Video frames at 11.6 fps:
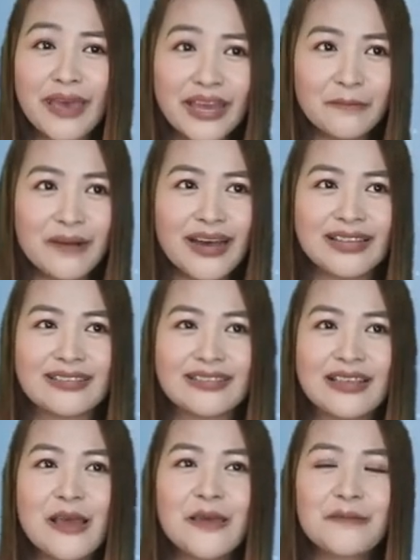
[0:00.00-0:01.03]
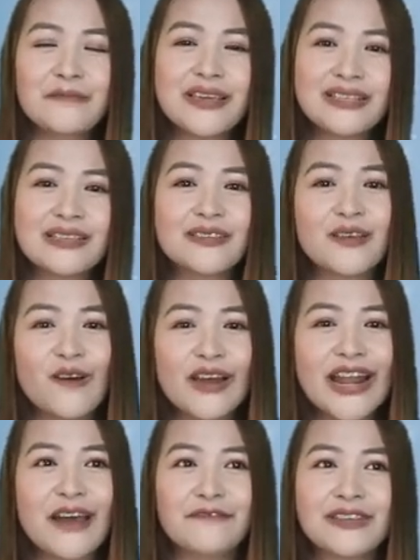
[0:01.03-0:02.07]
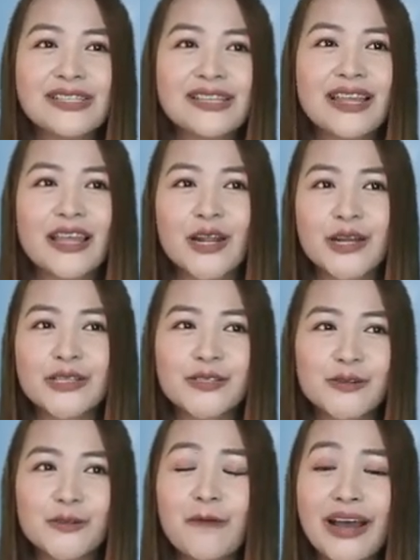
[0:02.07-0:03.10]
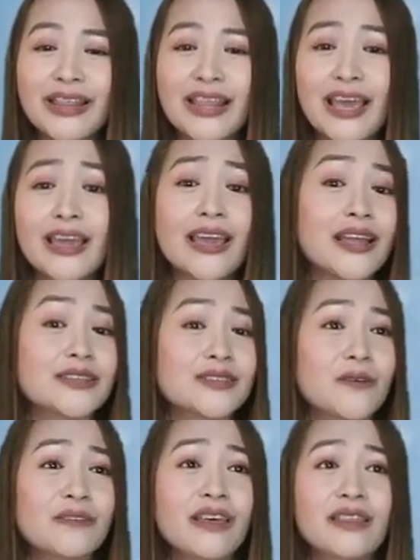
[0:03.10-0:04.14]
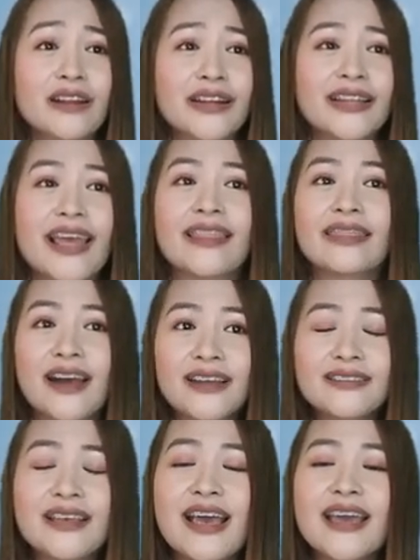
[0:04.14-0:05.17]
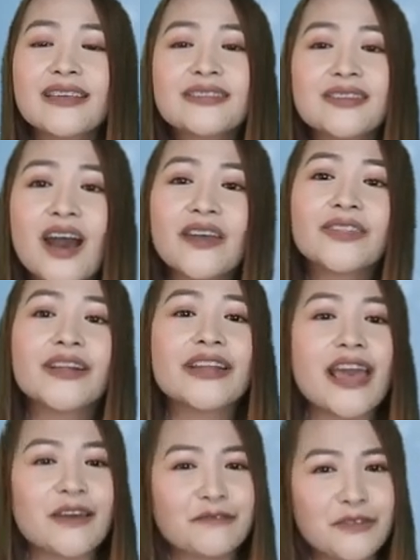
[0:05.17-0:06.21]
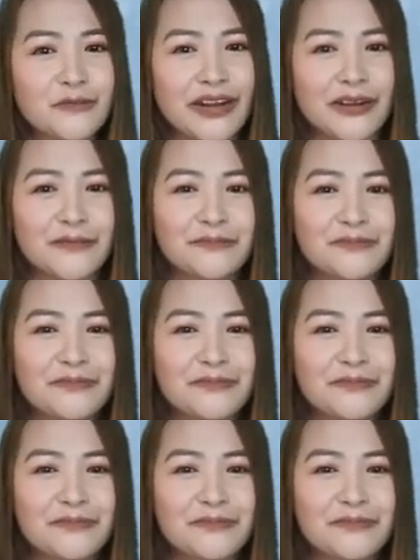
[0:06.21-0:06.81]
many months. Miss Cora visited her school one day and saw the dirt and dust is scattered everywhere.